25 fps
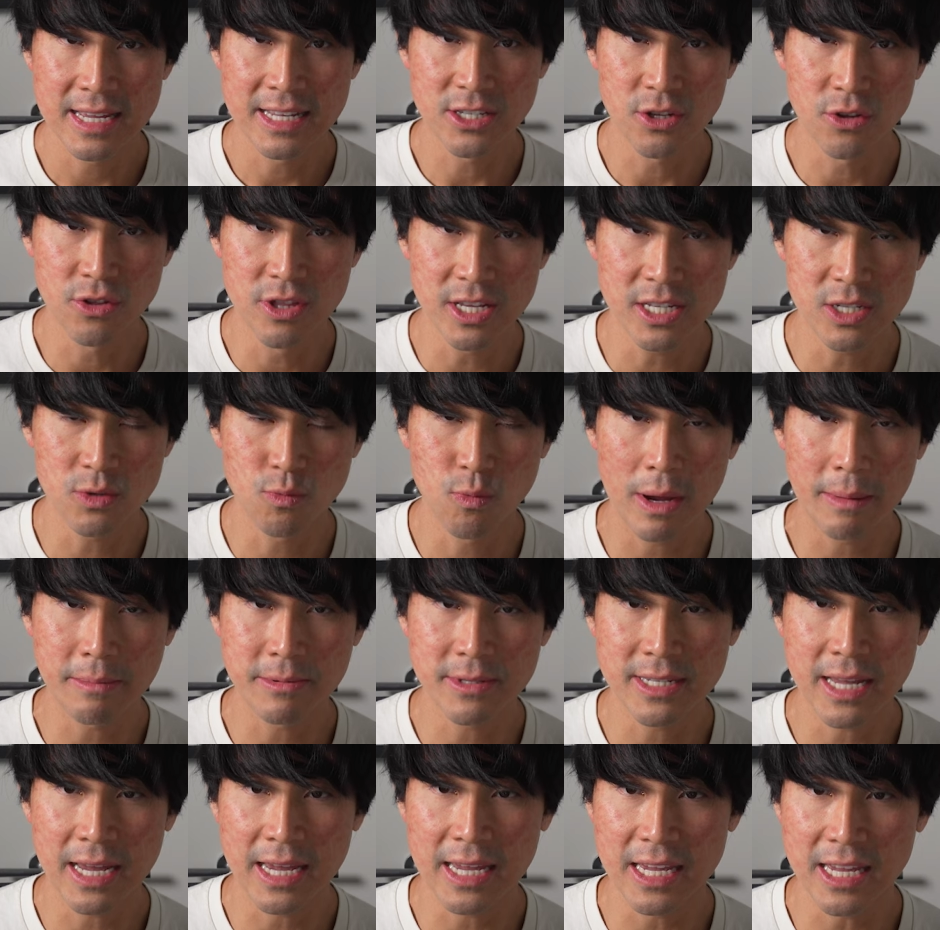So this
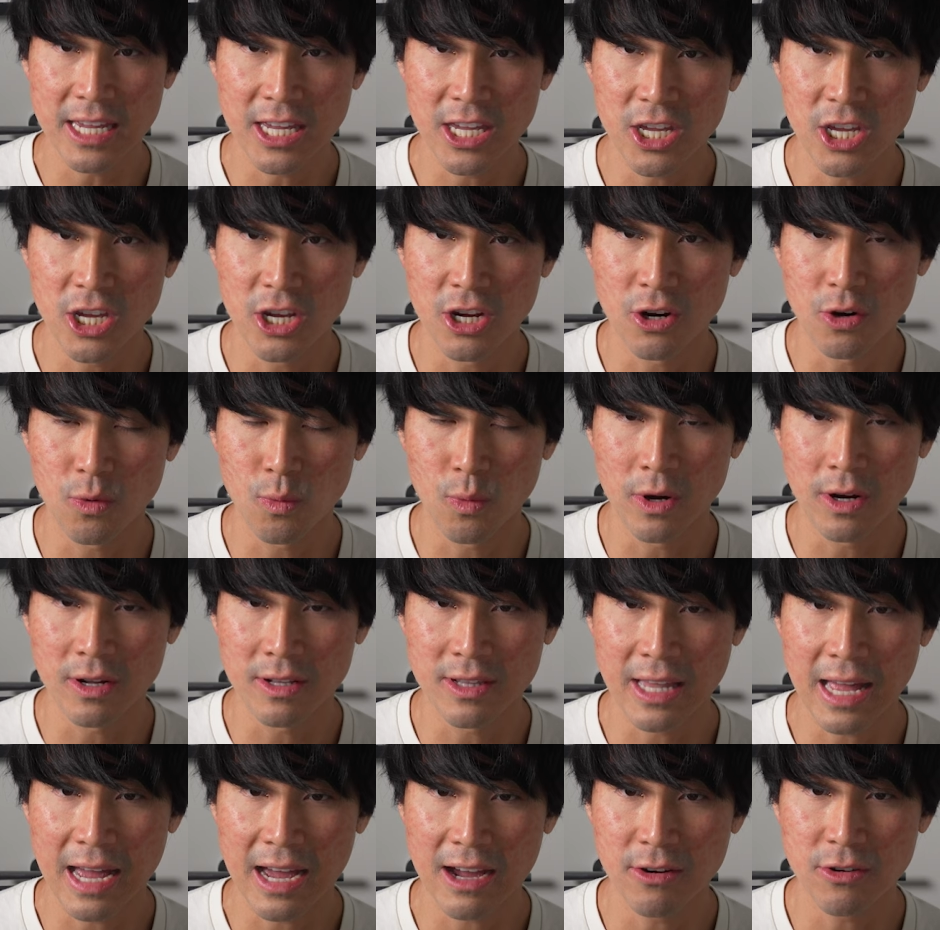website here will
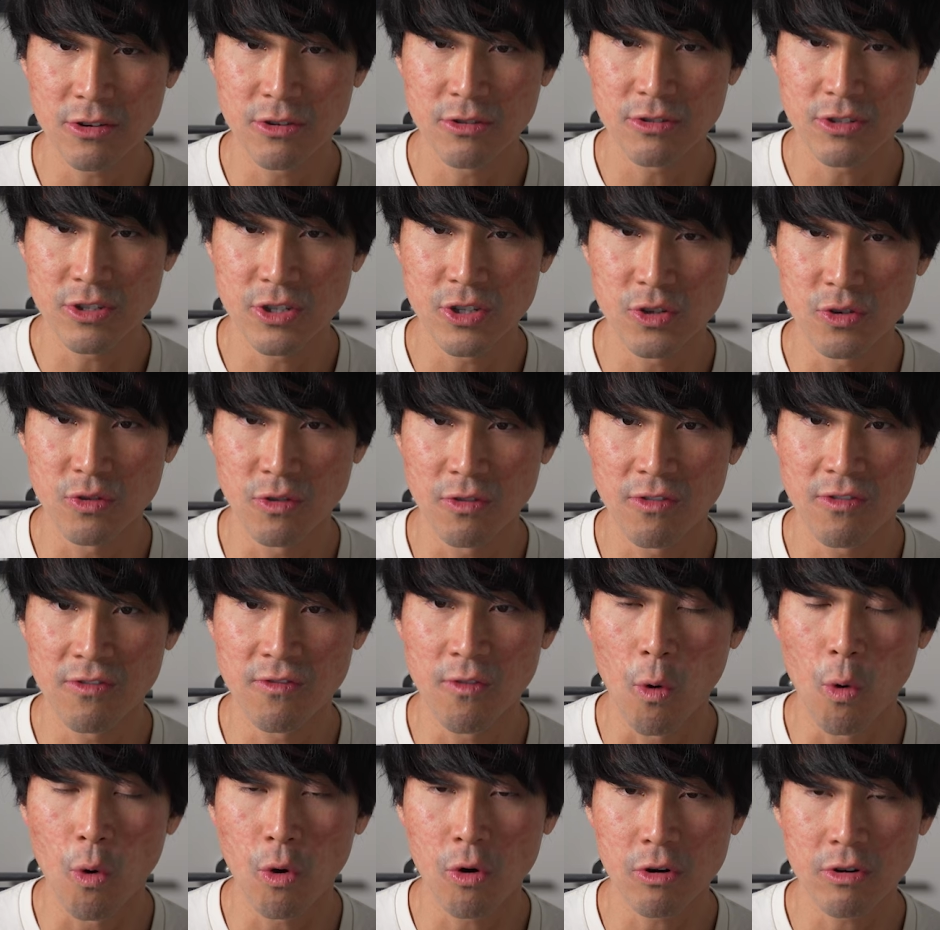allow you to
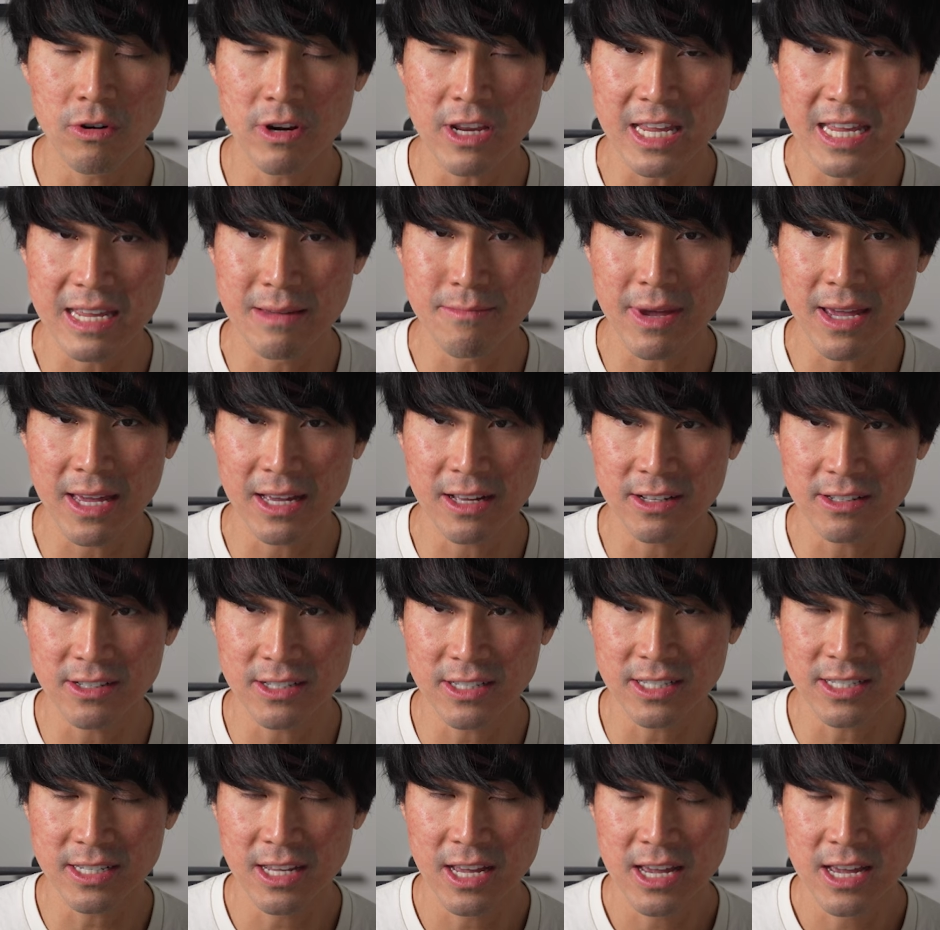forward
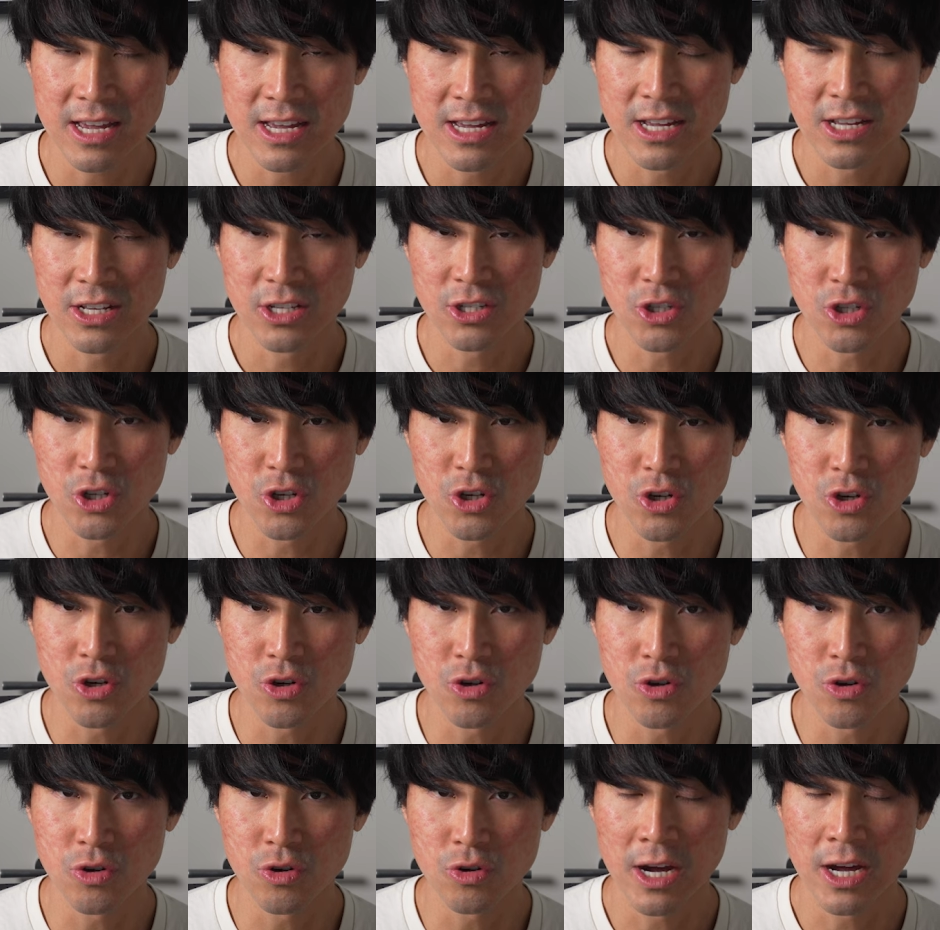emails
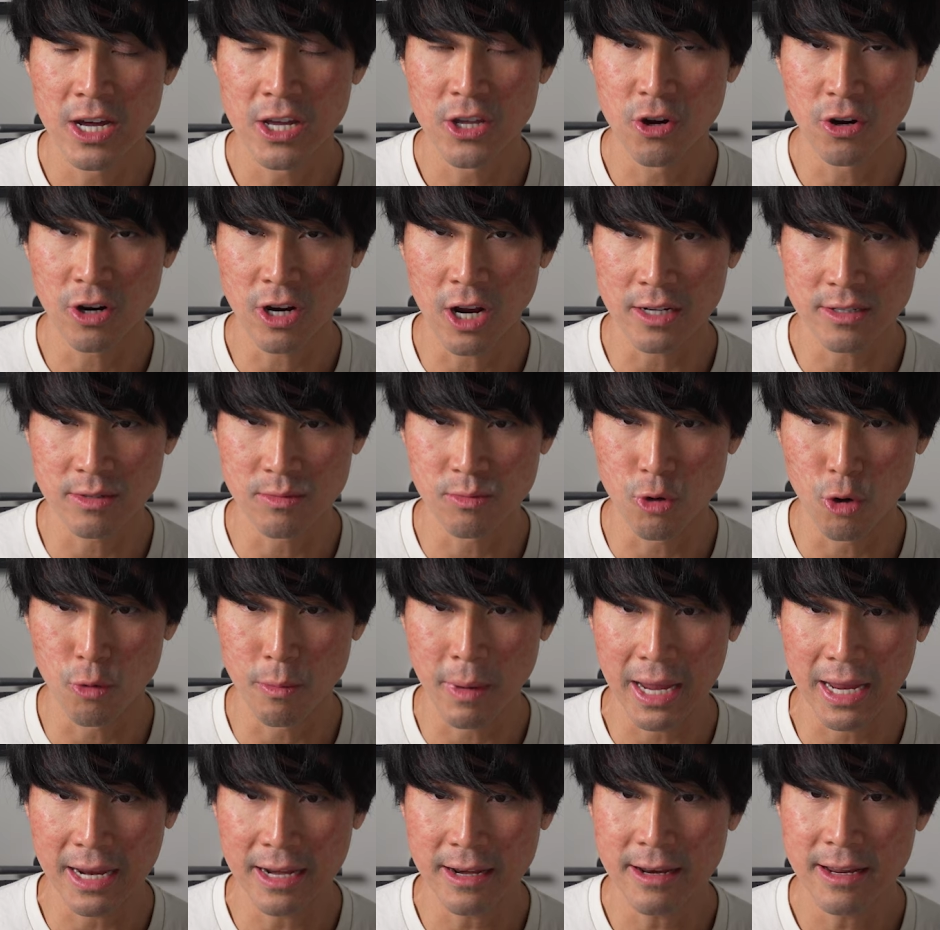to your custom
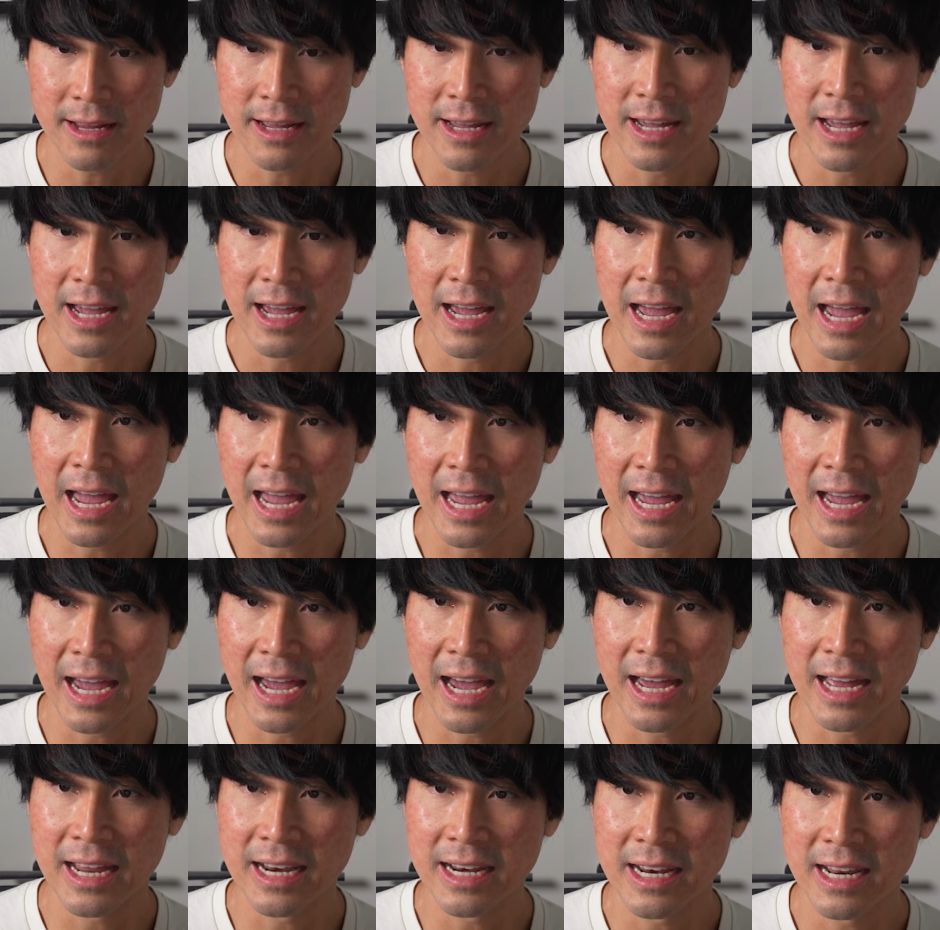domain,
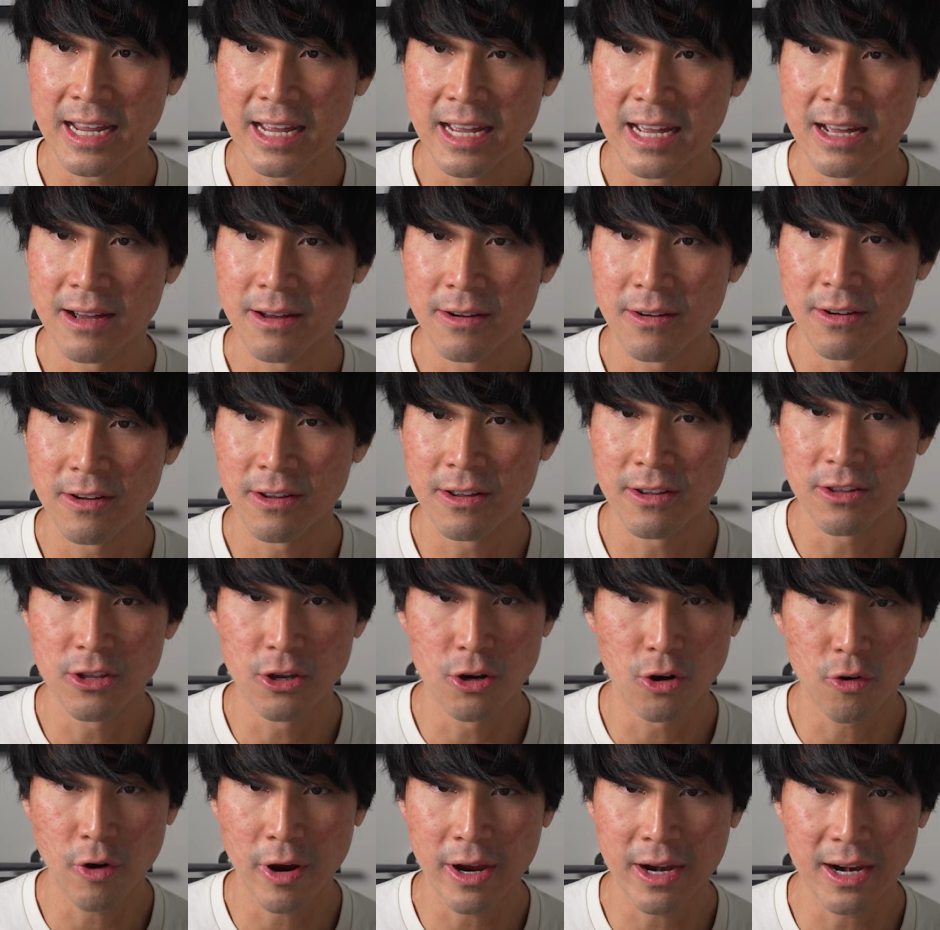and
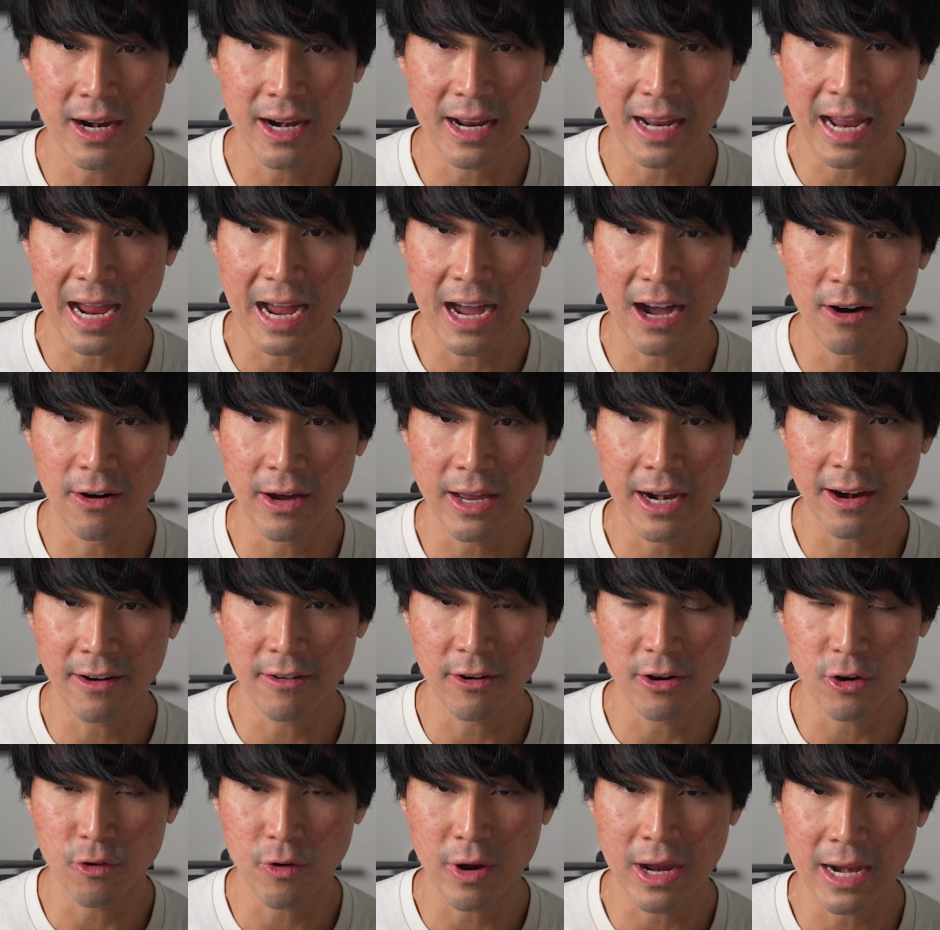you'll create an account, and I
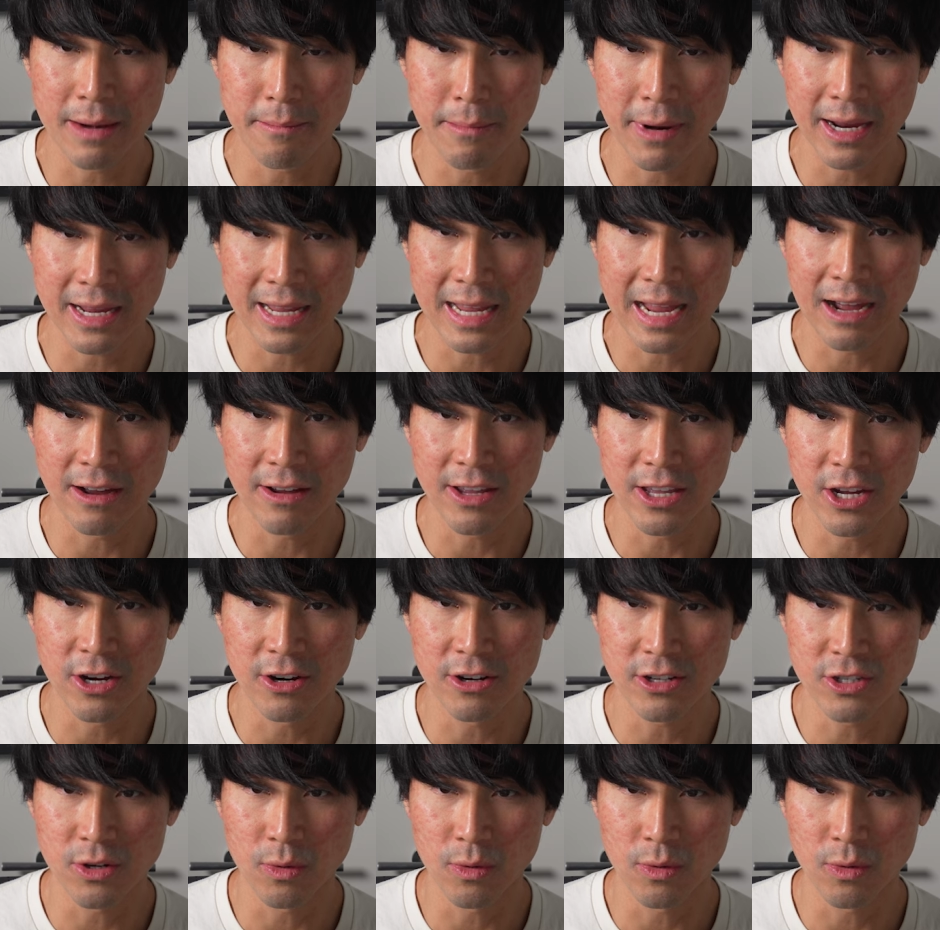already created my account here.